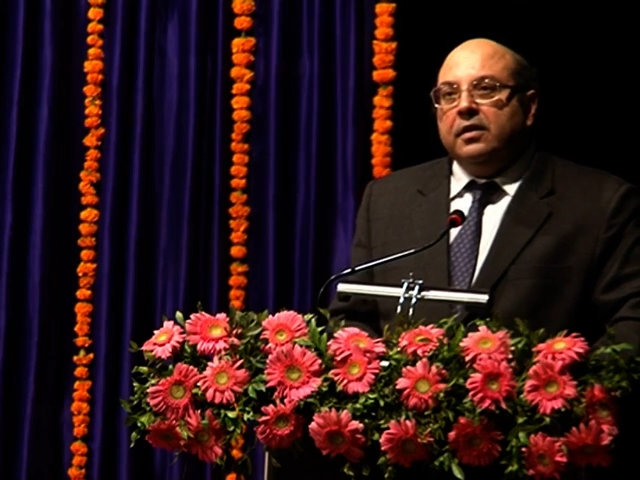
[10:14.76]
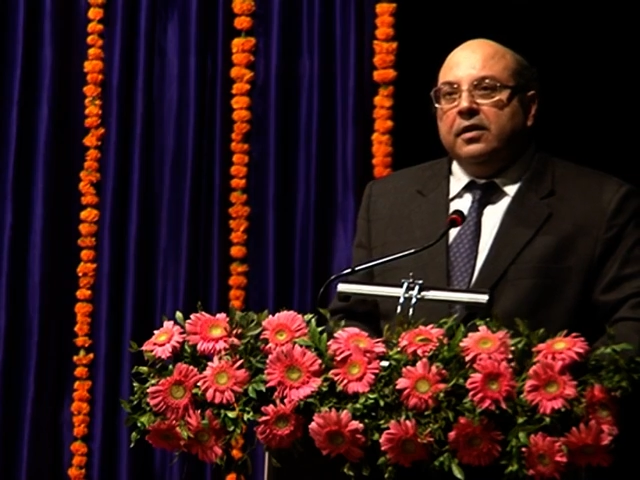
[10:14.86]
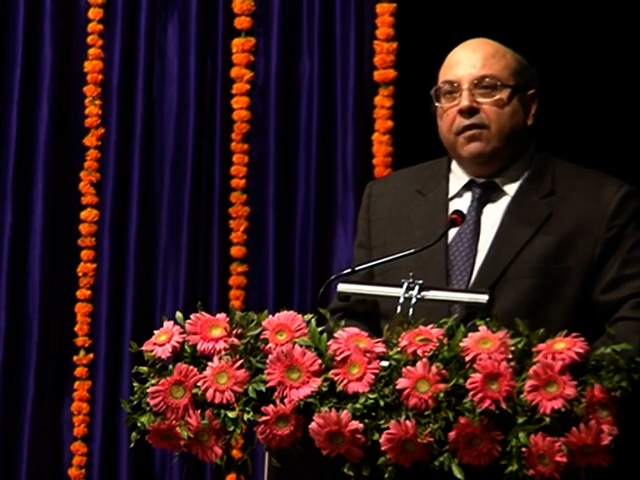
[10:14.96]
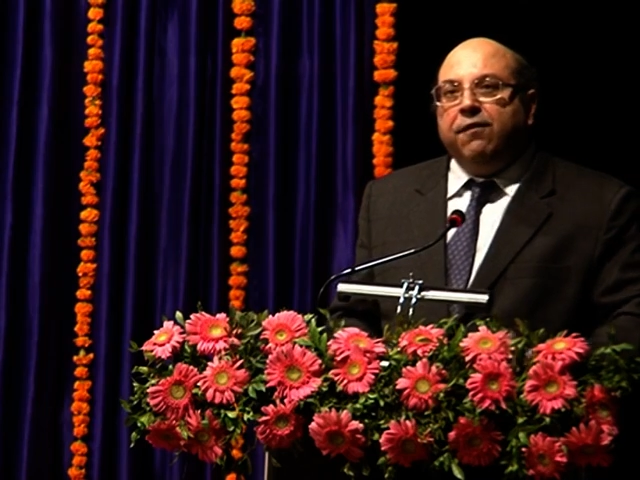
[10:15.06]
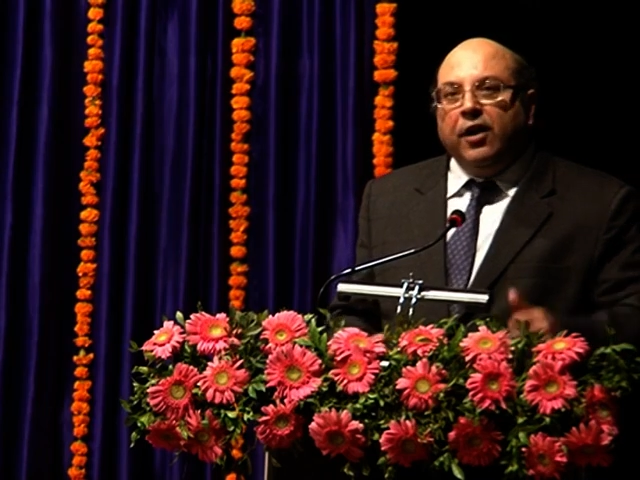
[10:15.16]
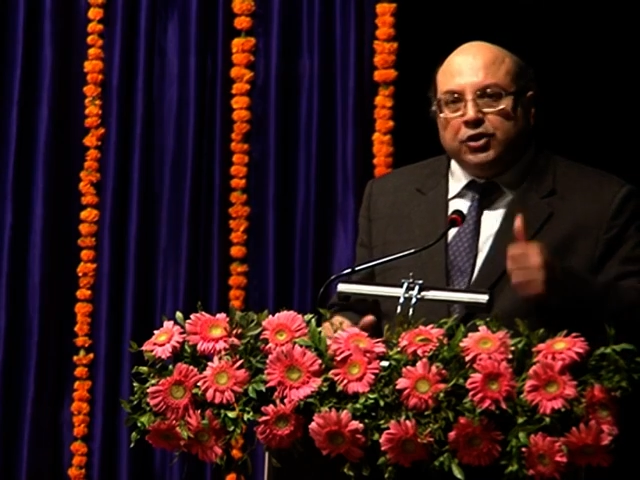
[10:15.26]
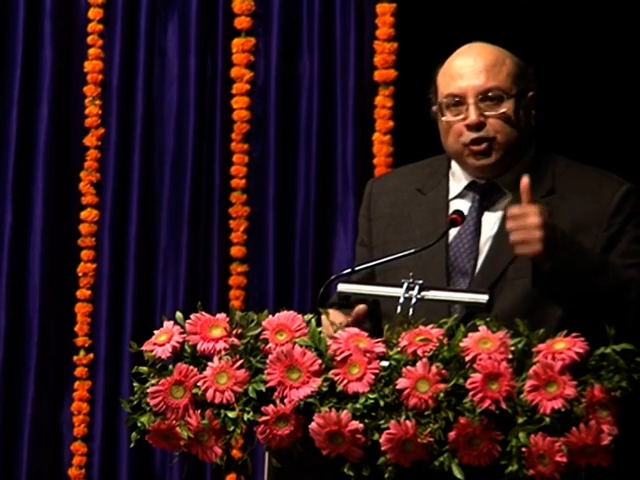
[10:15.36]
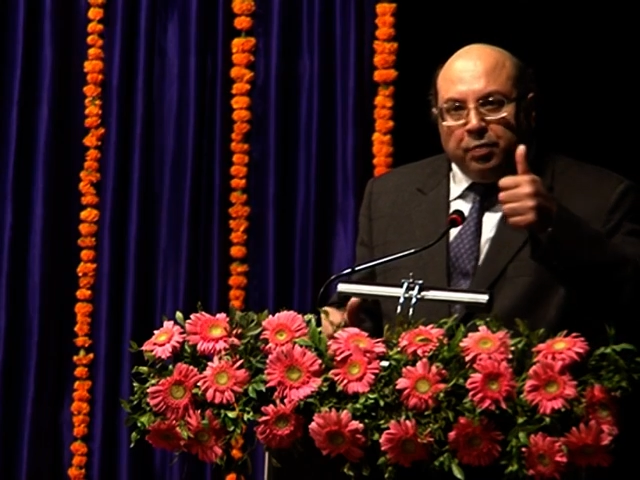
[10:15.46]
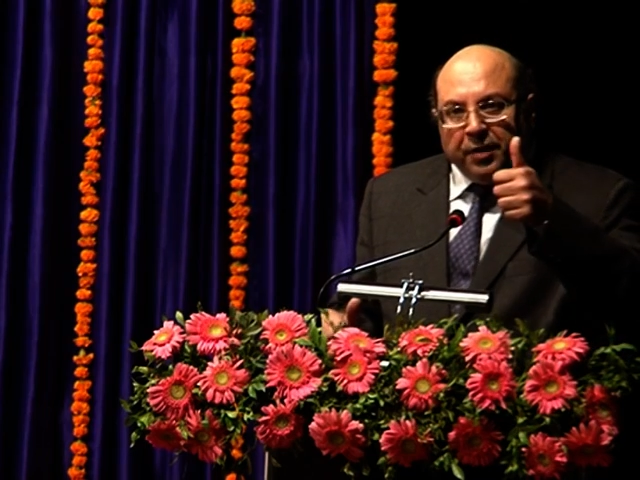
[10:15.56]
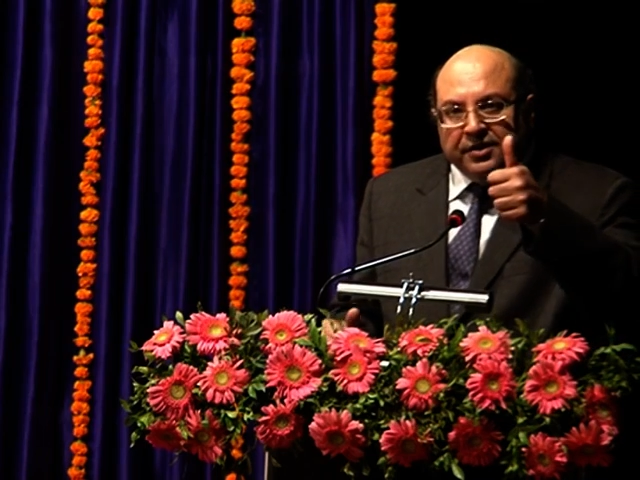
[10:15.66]
The first
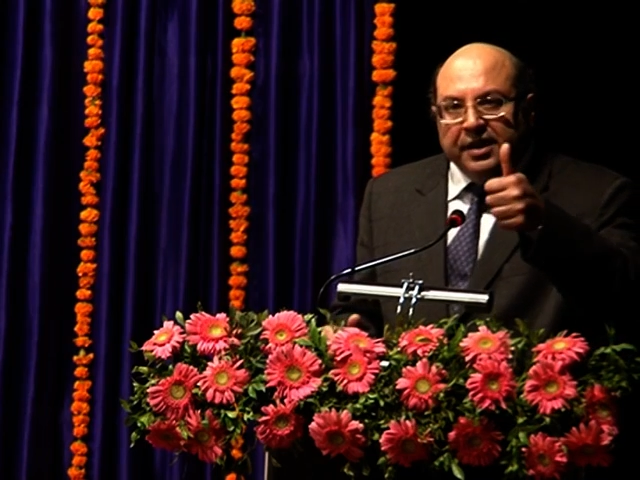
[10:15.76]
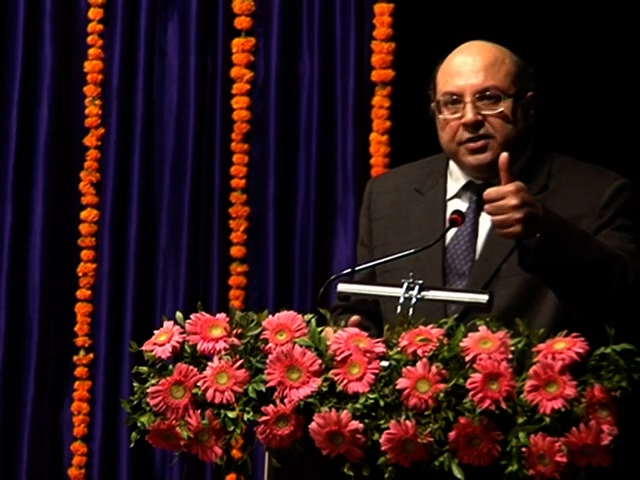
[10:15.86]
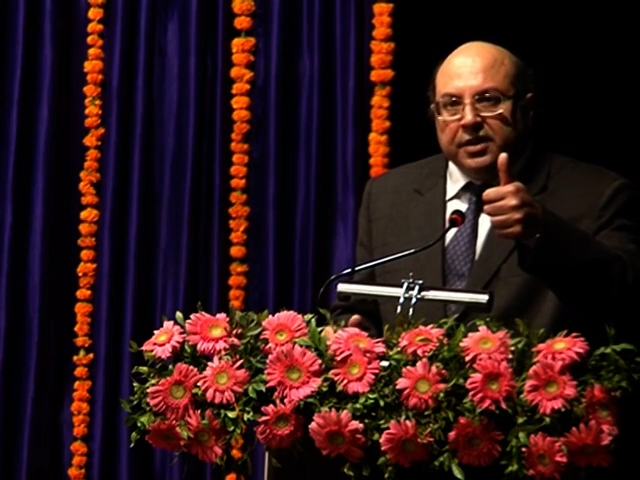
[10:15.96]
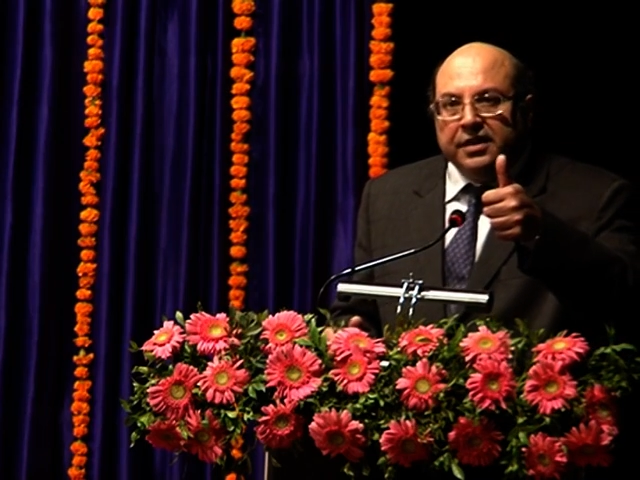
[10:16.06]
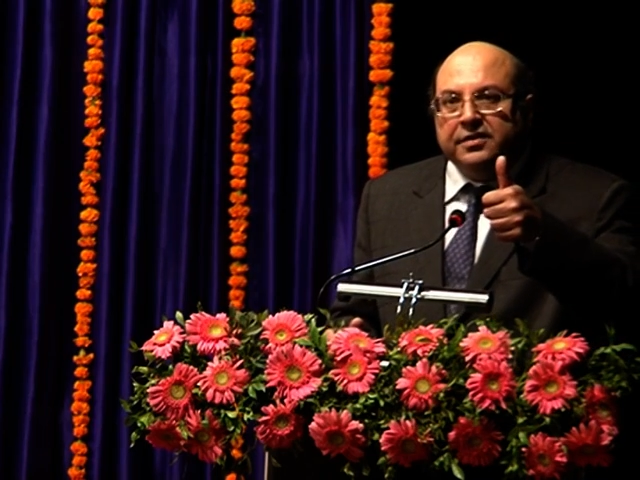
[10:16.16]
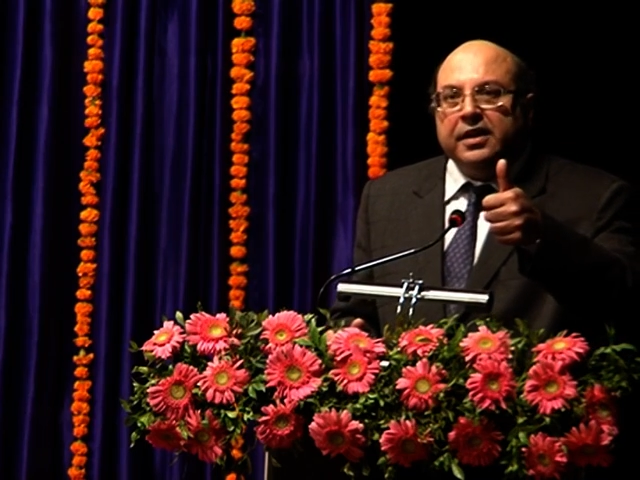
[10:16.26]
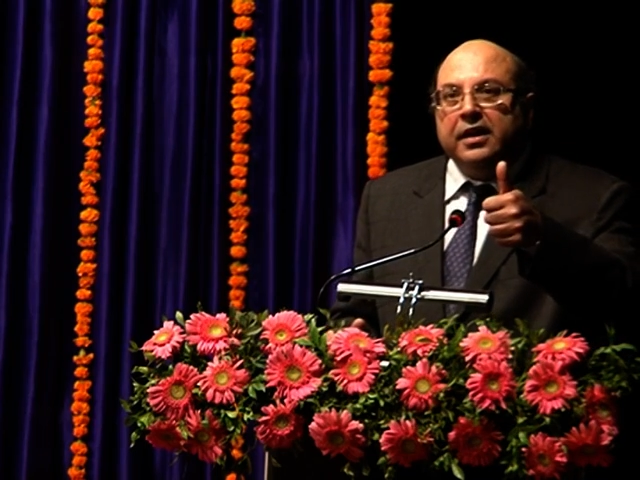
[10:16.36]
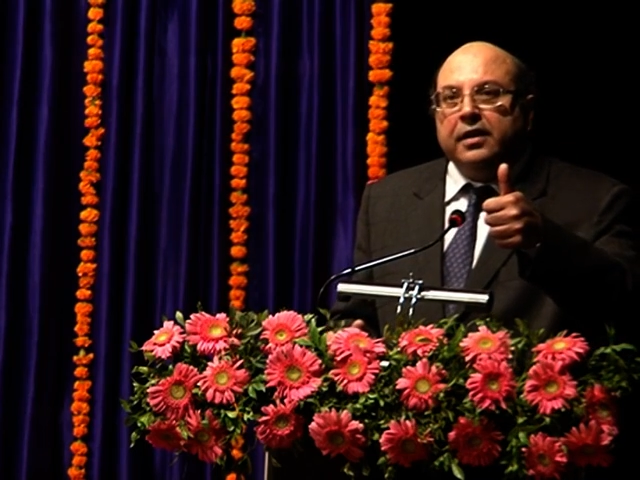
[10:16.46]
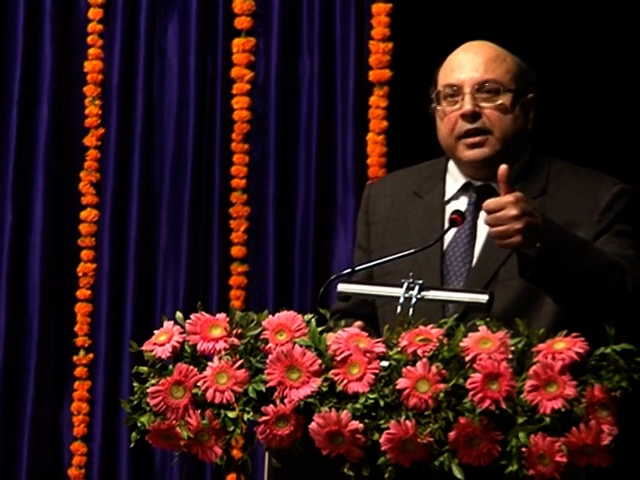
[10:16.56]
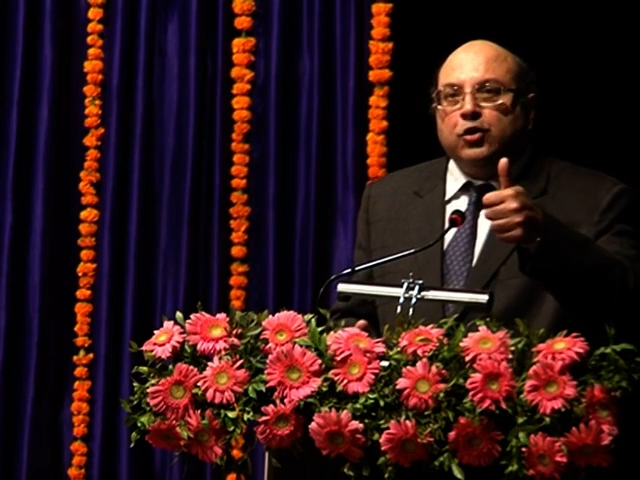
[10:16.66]
supersession,
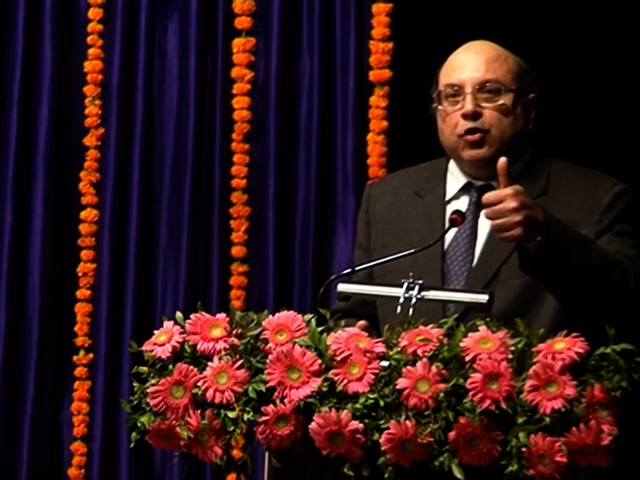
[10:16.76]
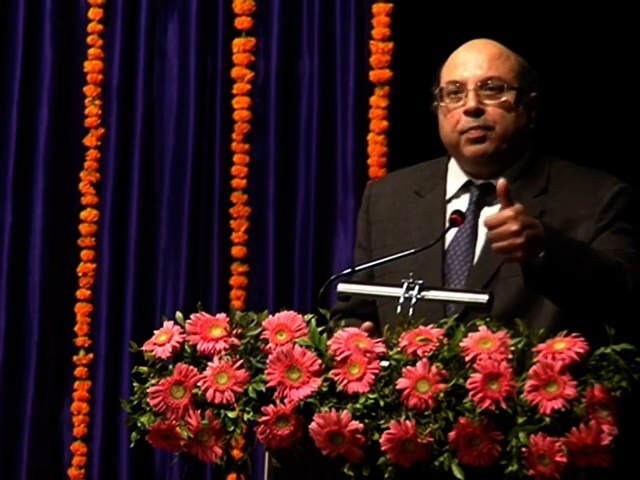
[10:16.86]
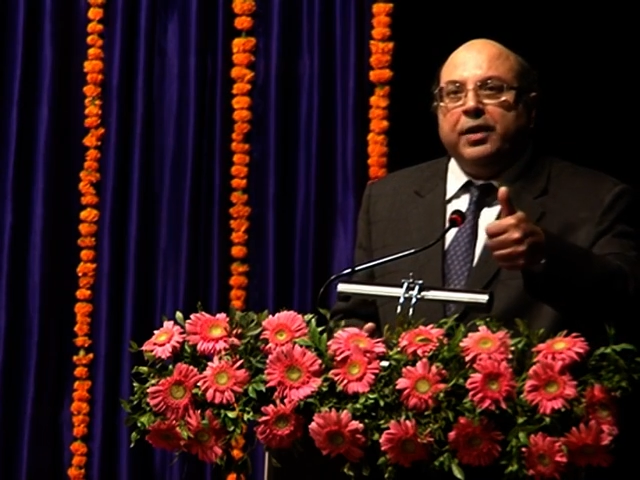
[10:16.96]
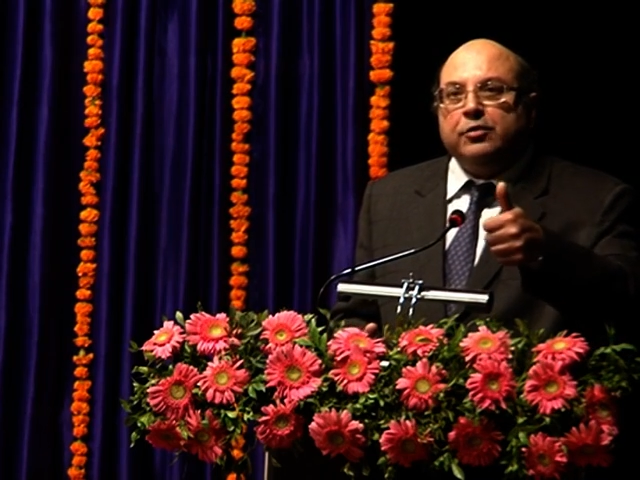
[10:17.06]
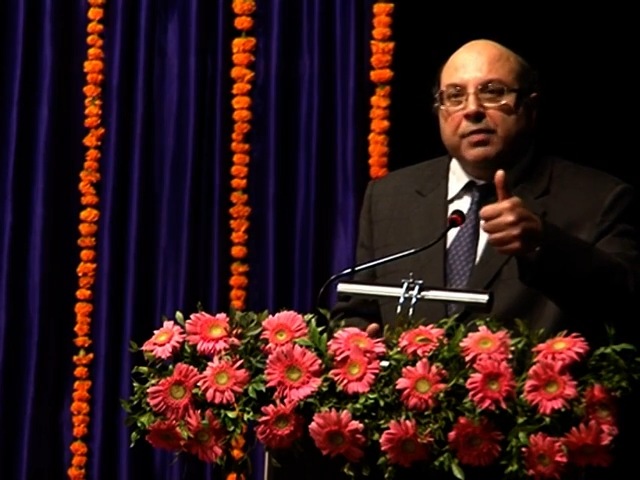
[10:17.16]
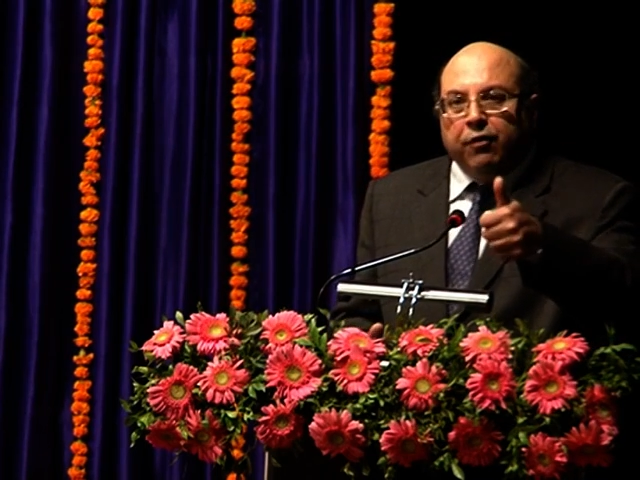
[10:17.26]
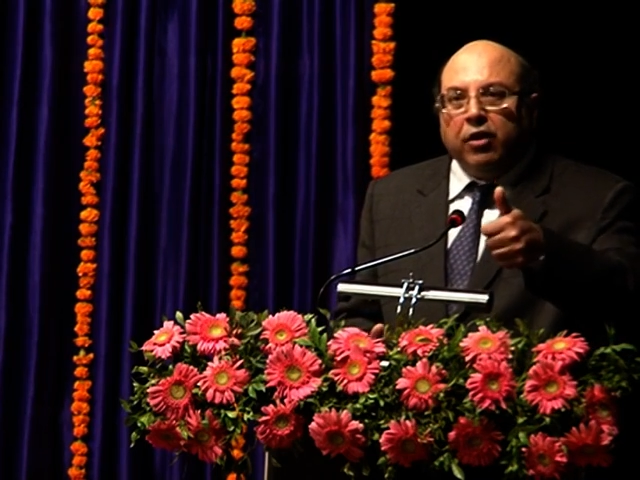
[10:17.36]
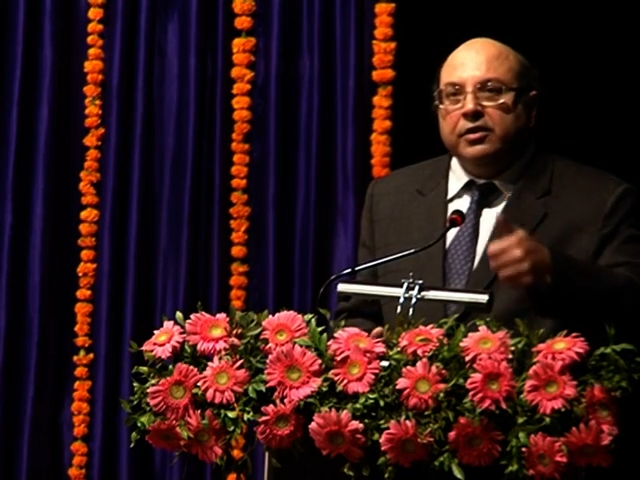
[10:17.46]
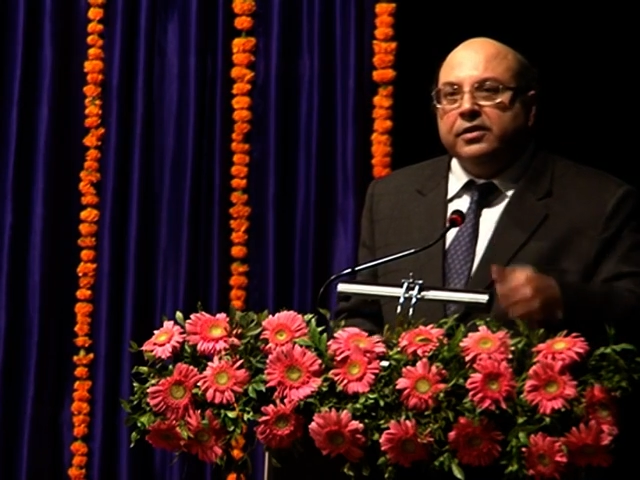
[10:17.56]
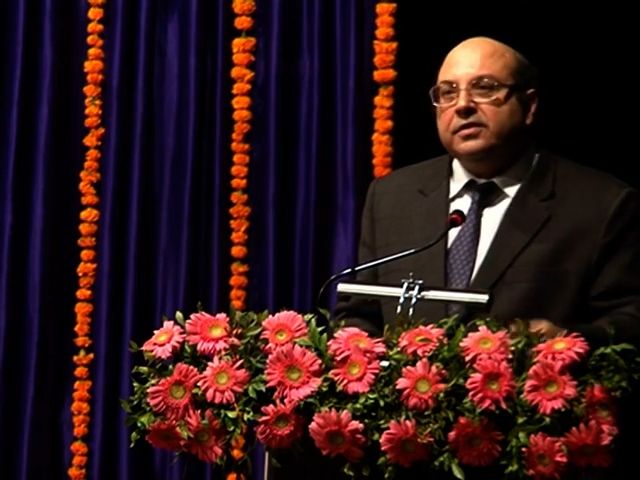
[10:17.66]
incidentally, took place before
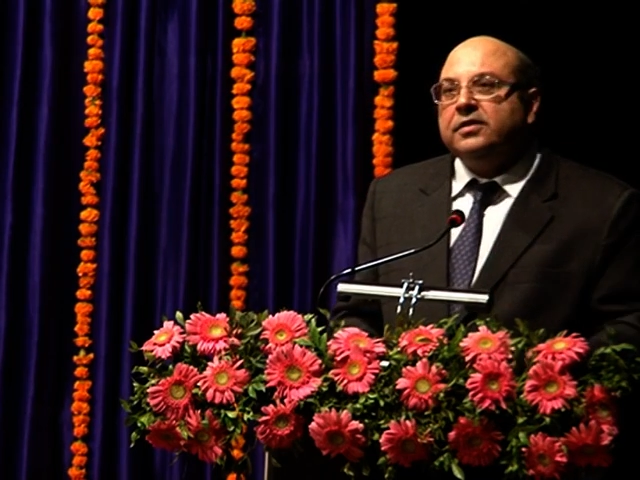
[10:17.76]
this,